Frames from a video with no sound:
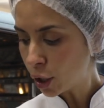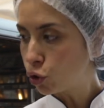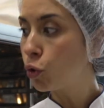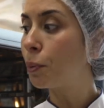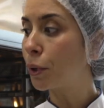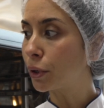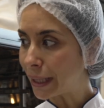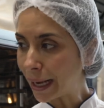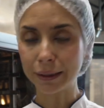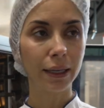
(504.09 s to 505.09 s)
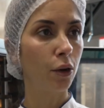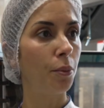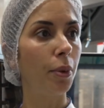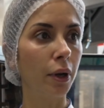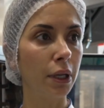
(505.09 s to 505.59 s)
To protect the
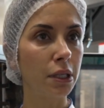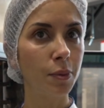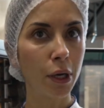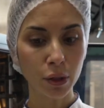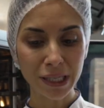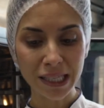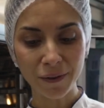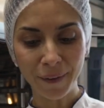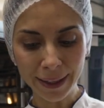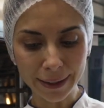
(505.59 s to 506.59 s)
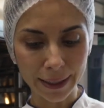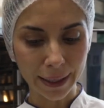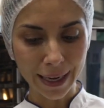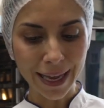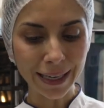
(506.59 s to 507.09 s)
components, because it's
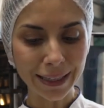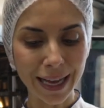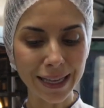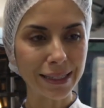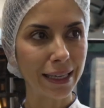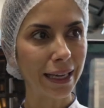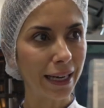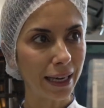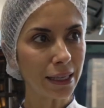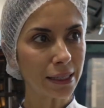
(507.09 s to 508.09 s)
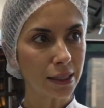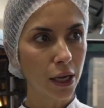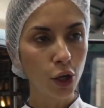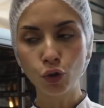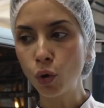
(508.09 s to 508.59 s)
filtering any dust and grease
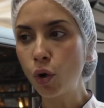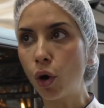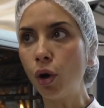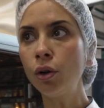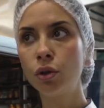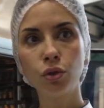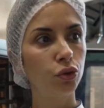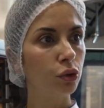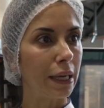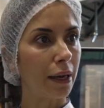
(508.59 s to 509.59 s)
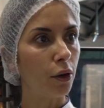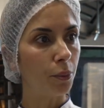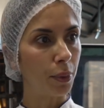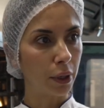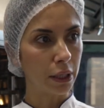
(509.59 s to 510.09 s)
to go to the
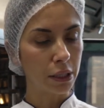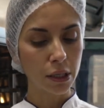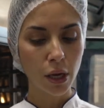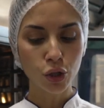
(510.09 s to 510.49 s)
components.